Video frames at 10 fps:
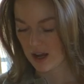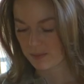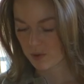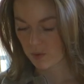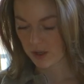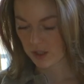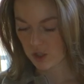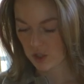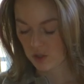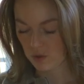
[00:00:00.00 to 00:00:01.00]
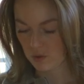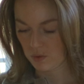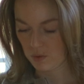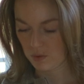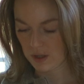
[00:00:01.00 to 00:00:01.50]
I'm going
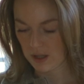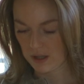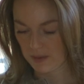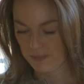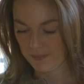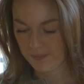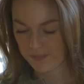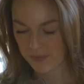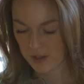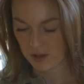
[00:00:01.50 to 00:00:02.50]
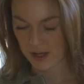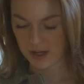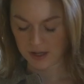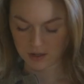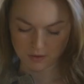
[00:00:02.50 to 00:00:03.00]
to, great,
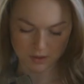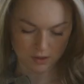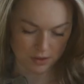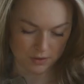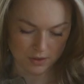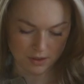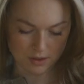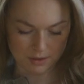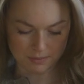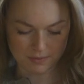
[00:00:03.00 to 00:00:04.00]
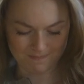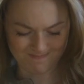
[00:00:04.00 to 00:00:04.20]
I Gorilla Glued this clip.